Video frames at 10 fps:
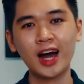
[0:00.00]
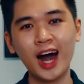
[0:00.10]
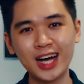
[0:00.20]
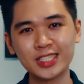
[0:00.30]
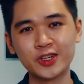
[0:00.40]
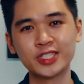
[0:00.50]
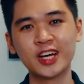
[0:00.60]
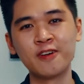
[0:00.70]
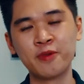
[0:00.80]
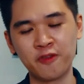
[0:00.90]
Ask
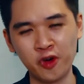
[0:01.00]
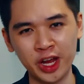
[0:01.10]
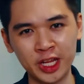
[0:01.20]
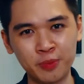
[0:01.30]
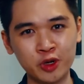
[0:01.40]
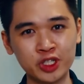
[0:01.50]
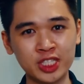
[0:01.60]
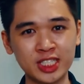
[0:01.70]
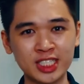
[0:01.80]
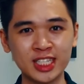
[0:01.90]
yourself before any
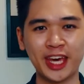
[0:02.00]
purchase,